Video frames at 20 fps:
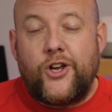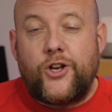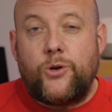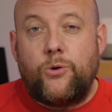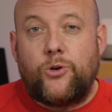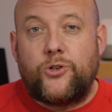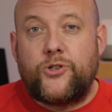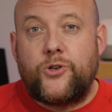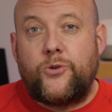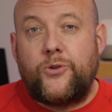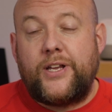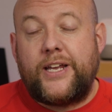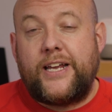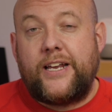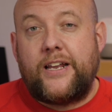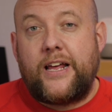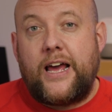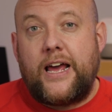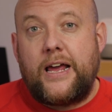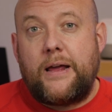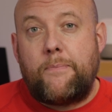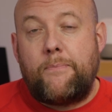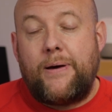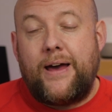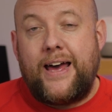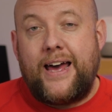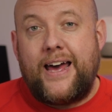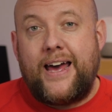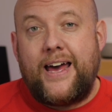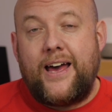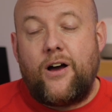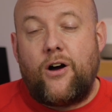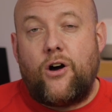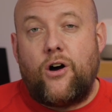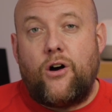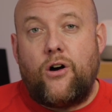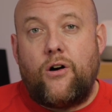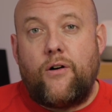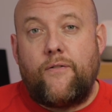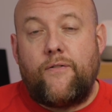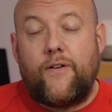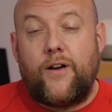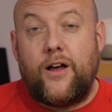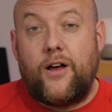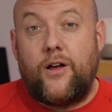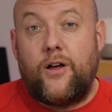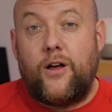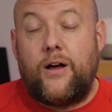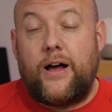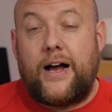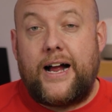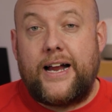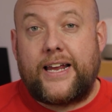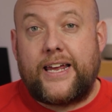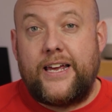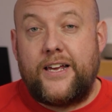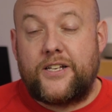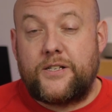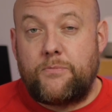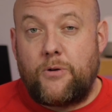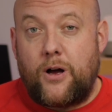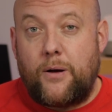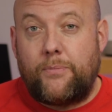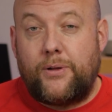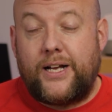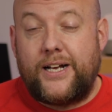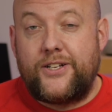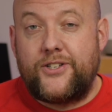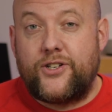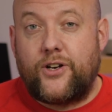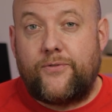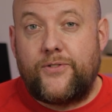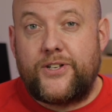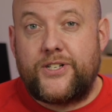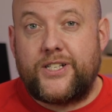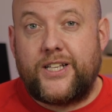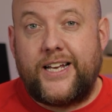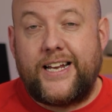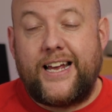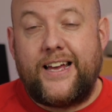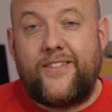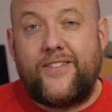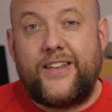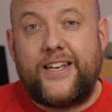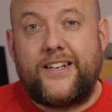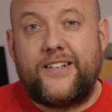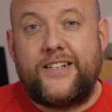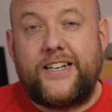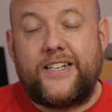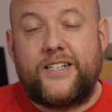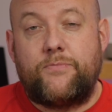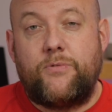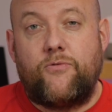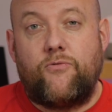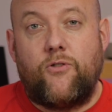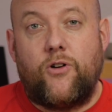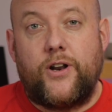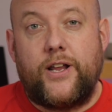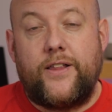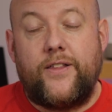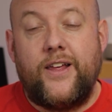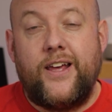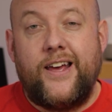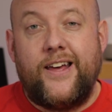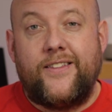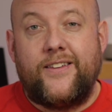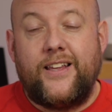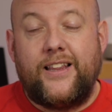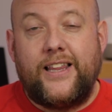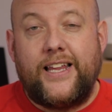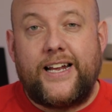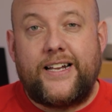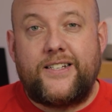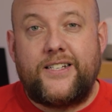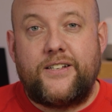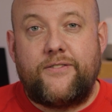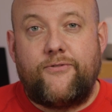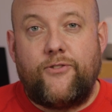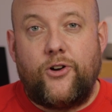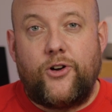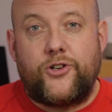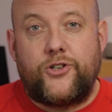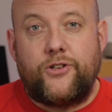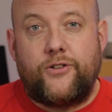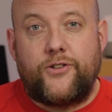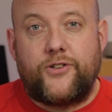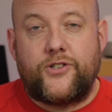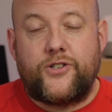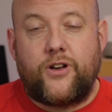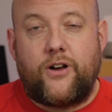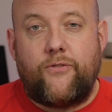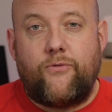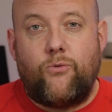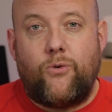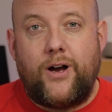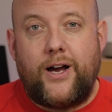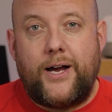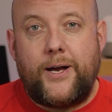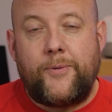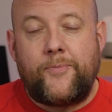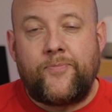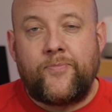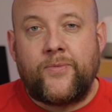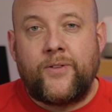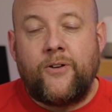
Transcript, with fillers: You also need a pair of IKEA smart blinds, obviously, and these need to be running the latest version of the software.